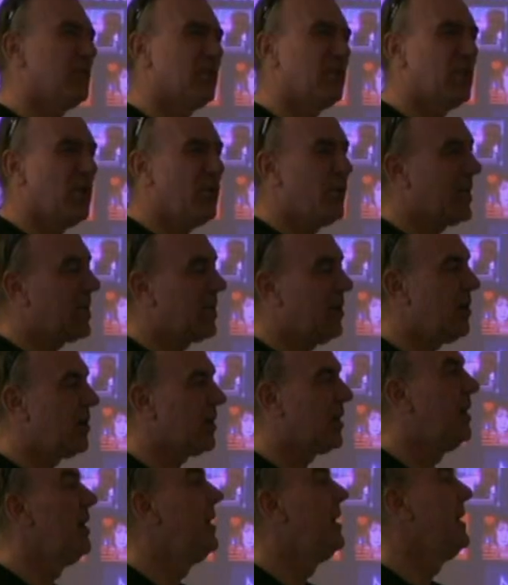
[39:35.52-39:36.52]
or 2
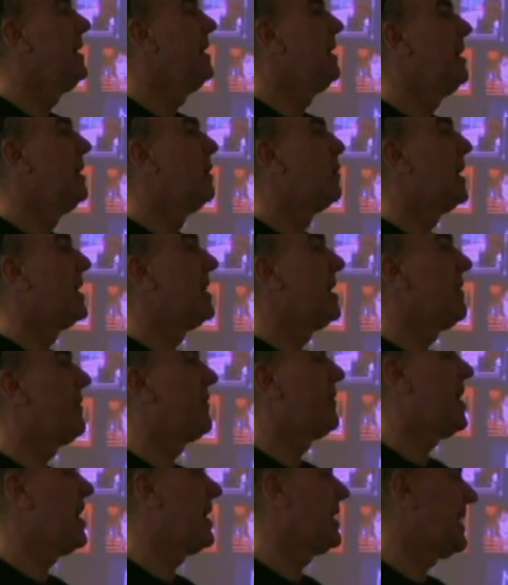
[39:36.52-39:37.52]
o'clock when they
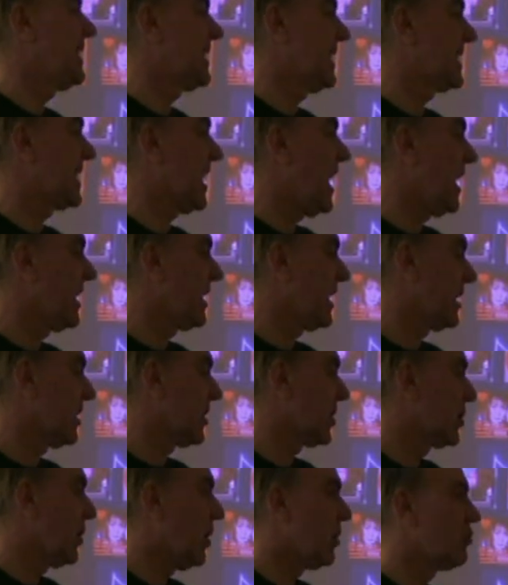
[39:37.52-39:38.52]
finally decide they're
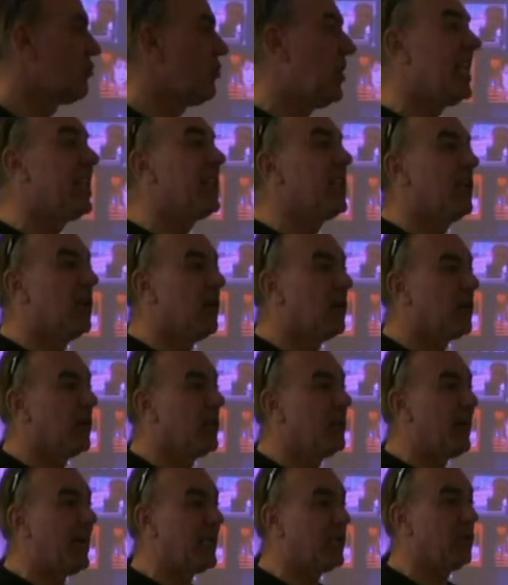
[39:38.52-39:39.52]
going to start drilling the lock
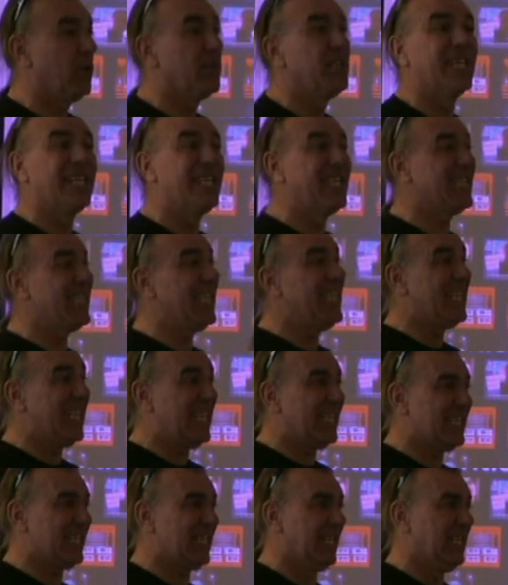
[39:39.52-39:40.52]
on the back door. And you can see
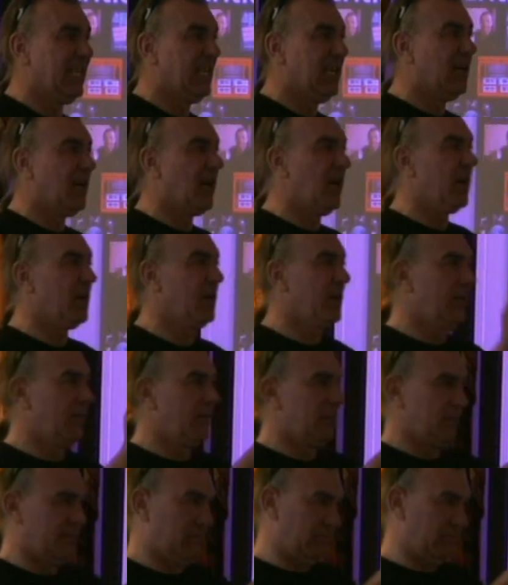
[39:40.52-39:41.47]
this on